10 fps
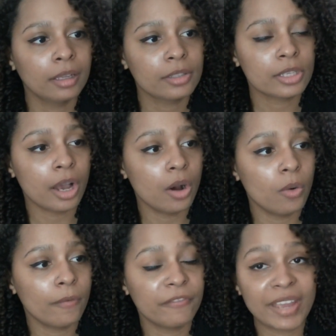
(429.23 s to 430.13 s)

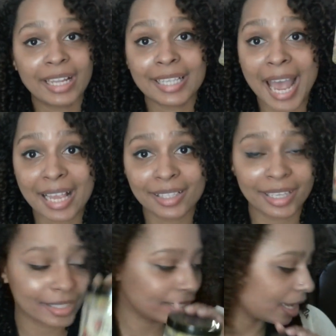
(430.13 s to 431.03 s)
So
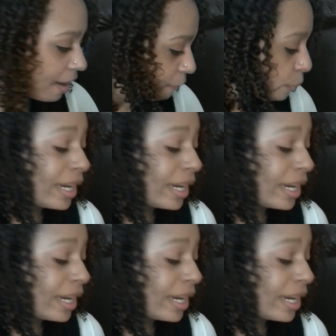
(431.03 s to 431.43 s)
fantastic stuff.